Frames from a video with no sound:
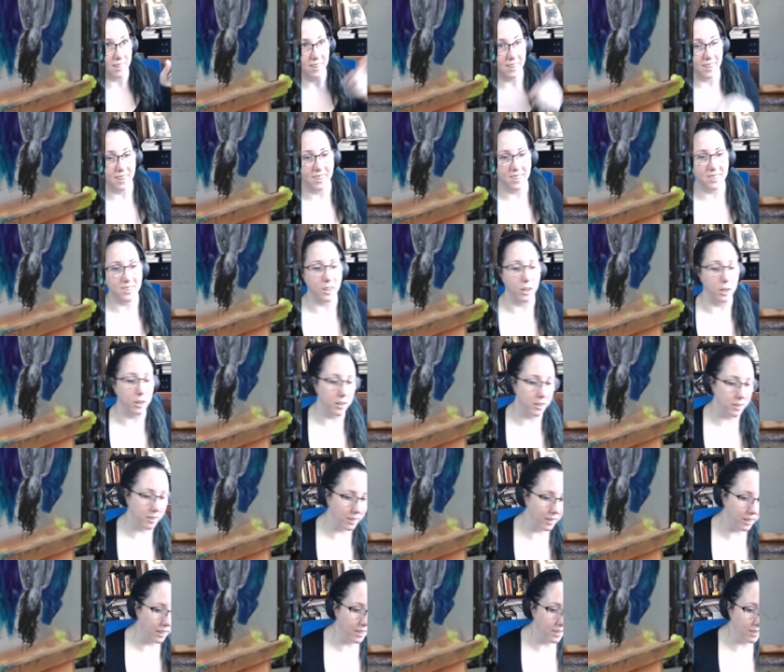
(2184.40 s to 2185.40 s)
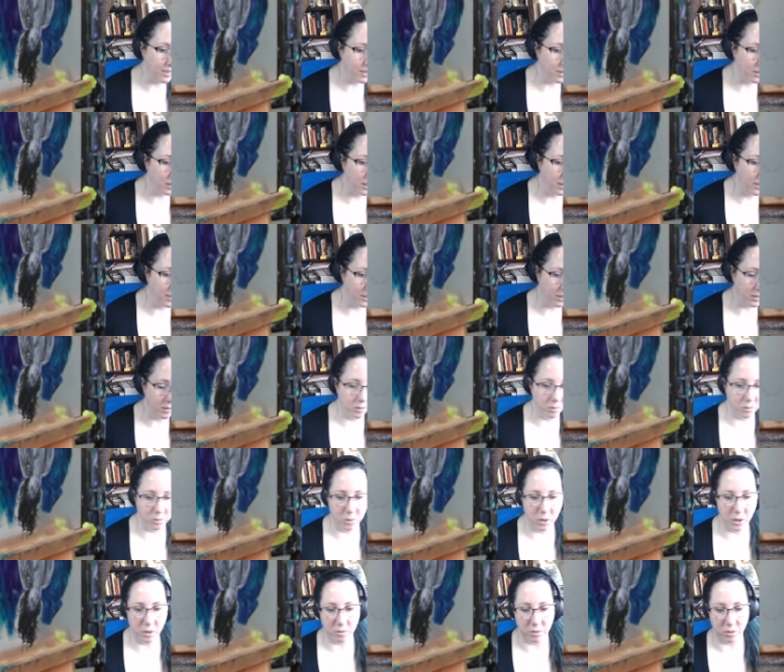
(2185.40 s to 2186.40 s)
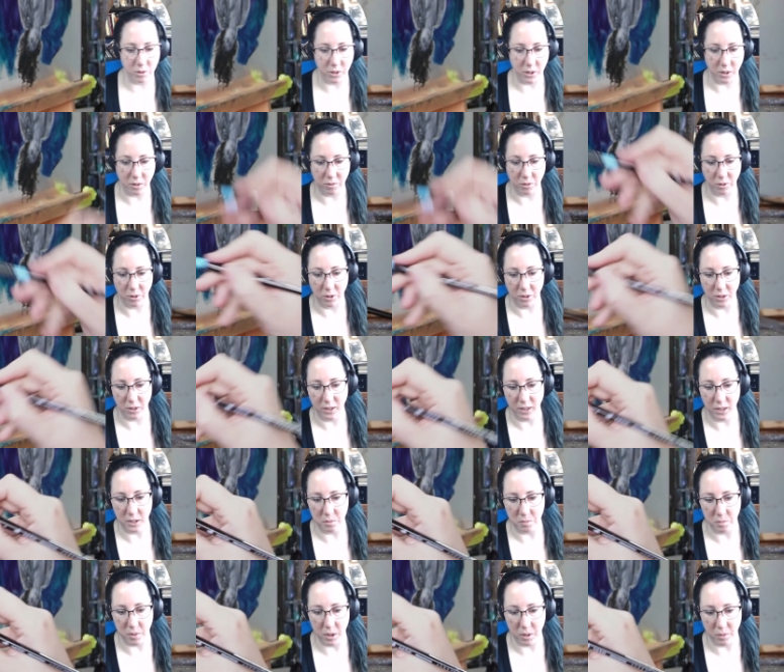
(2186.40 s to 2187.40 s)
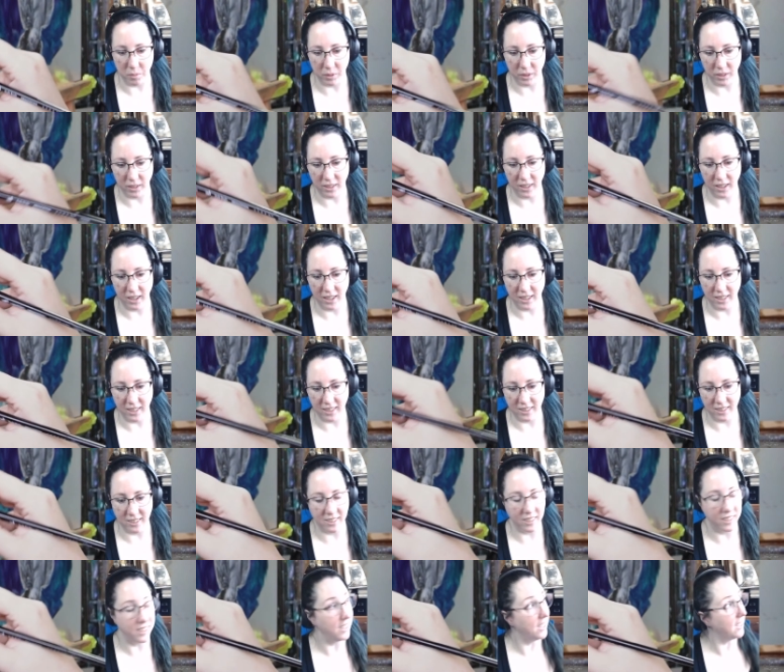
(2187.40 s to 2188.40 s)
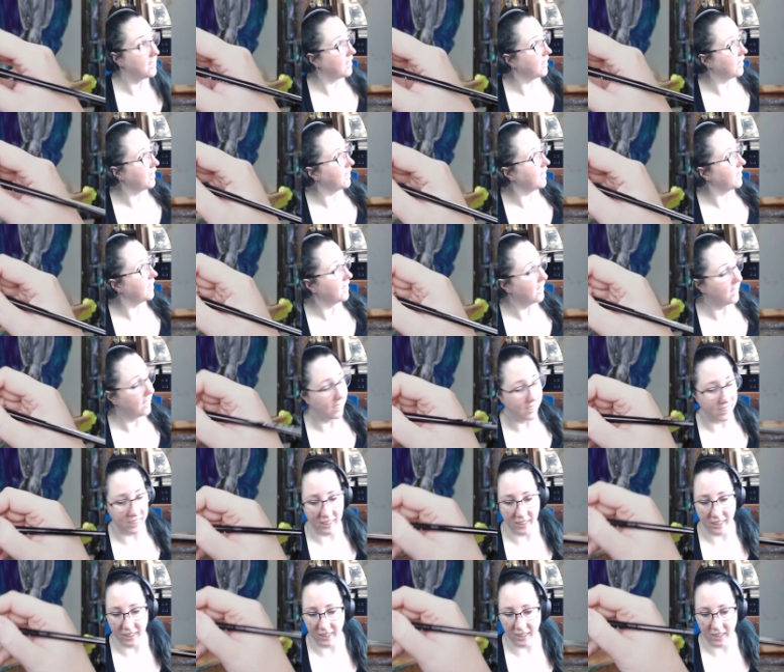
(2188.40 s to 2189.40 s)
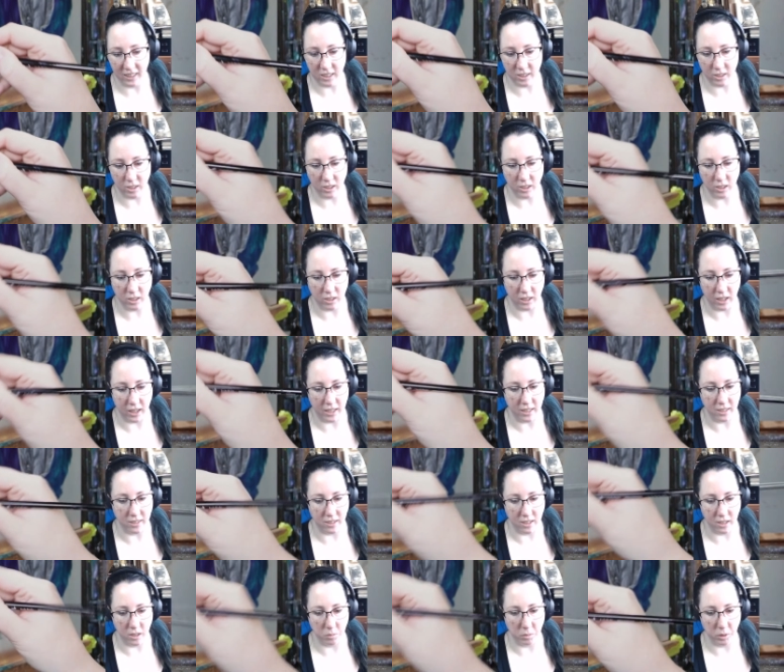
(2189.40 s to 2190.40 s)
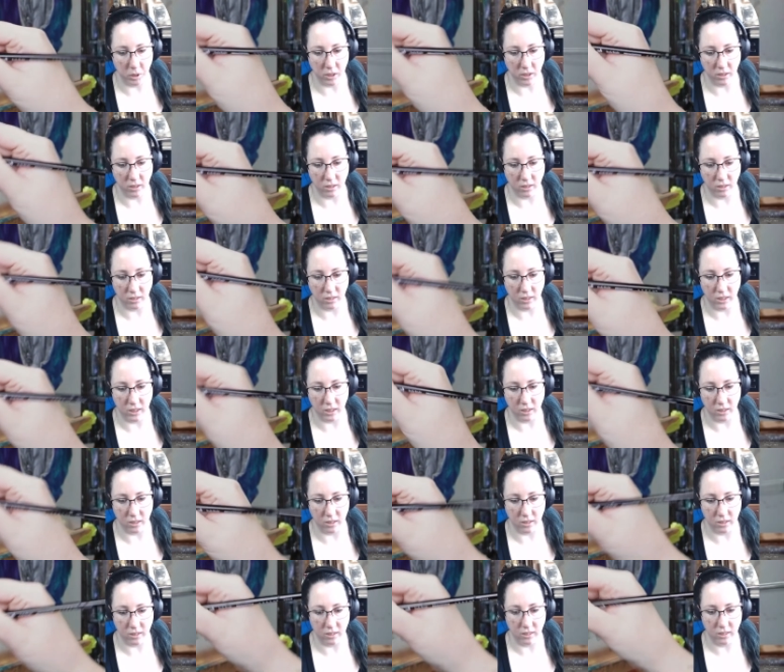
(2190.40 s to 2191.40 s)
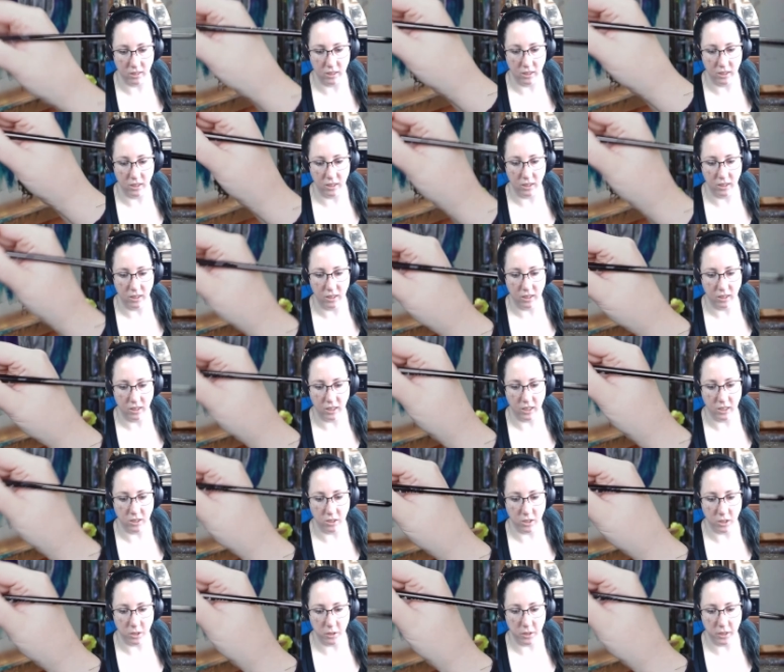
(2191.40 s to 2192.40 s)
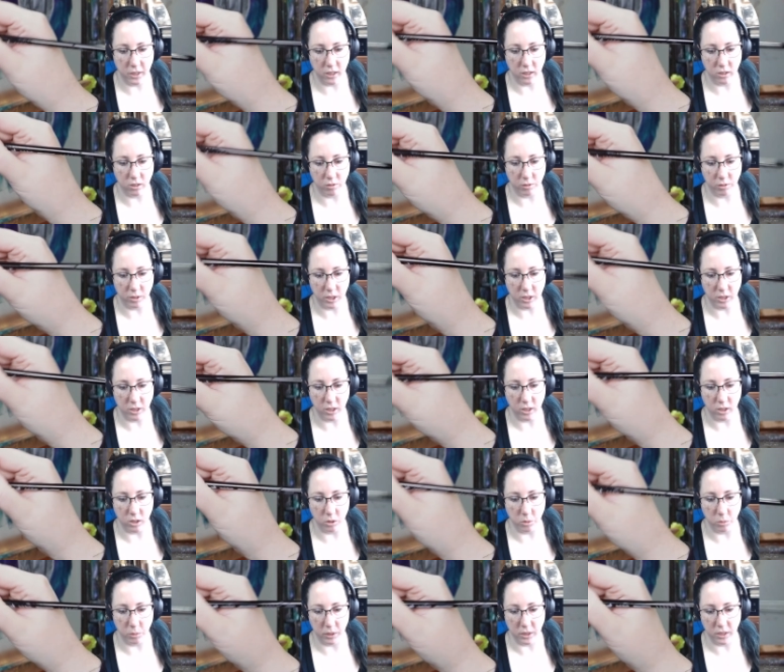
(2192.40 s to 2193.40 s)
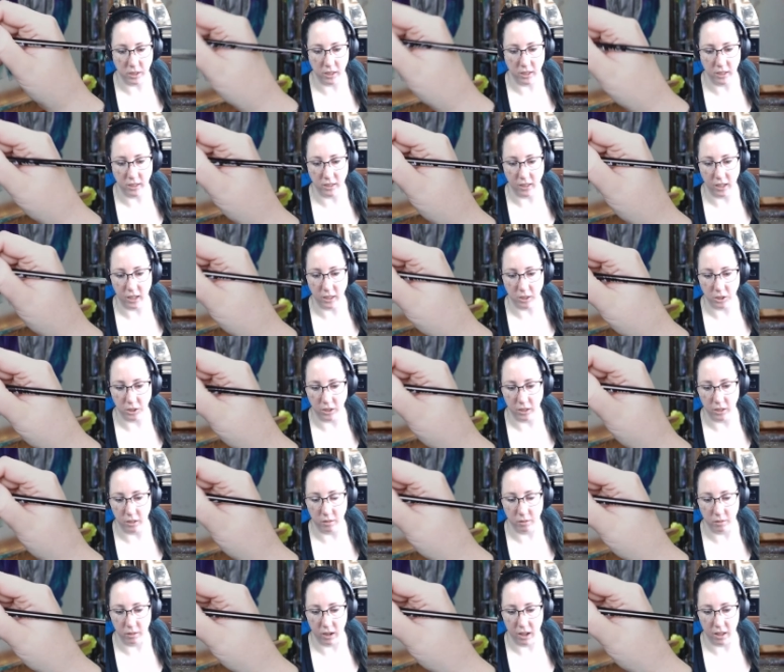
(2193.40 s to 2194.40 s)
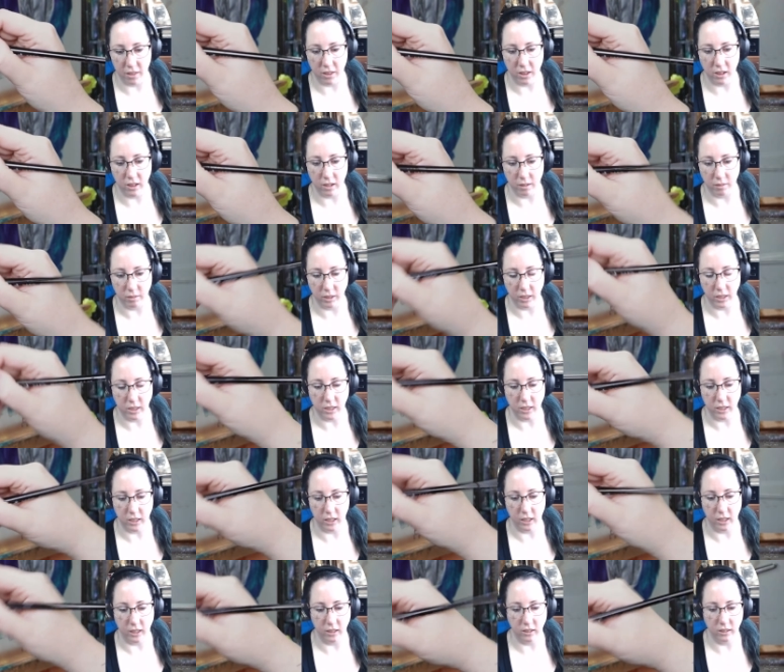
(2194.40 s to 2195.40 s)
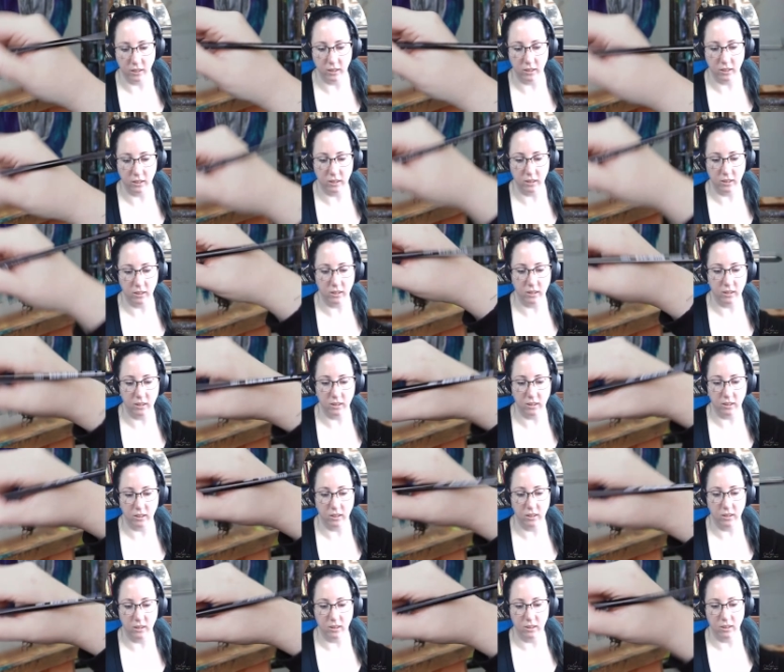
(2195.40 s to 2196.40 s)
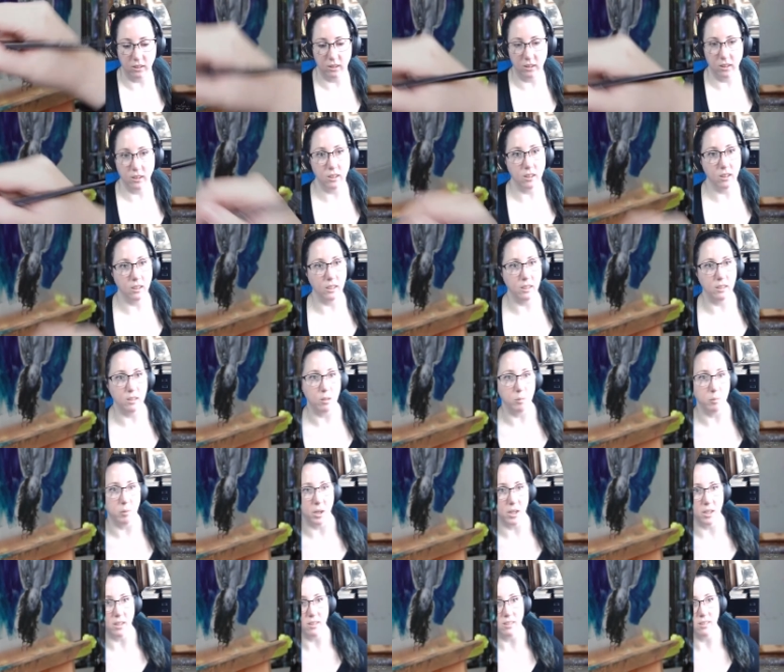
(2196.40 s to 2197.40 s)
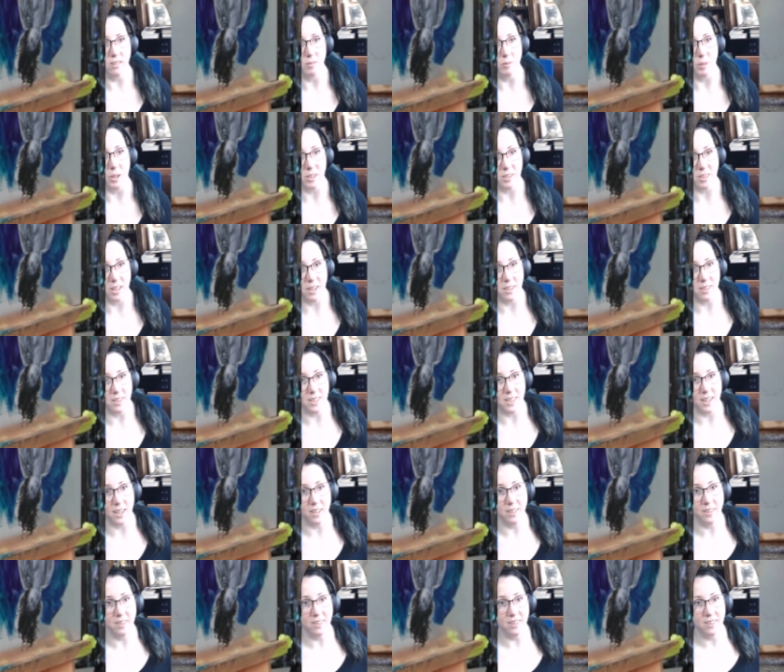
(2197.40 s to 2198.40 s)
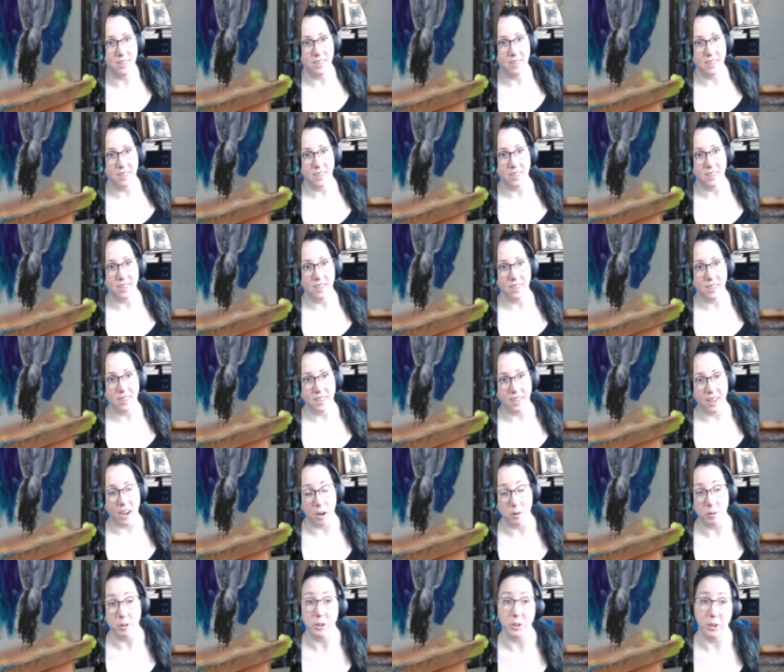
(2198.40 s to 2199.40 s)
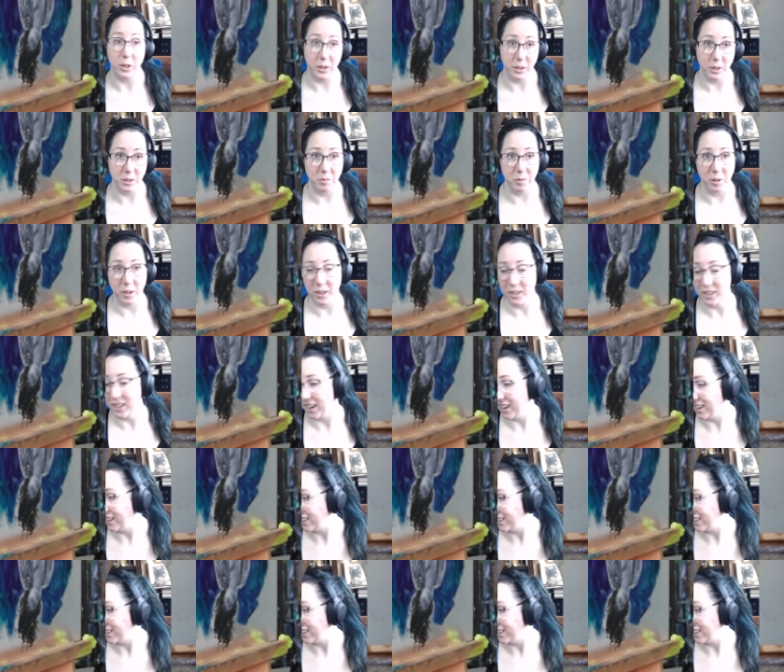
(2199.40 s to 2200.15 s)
So it's 1:44 in Melbourne and it's sunny here. It's a little hazy, but it's considering it's freezing cold winter, it's actually rather lovely today. At least in my side of the town. I will show you tomorrow, yeah.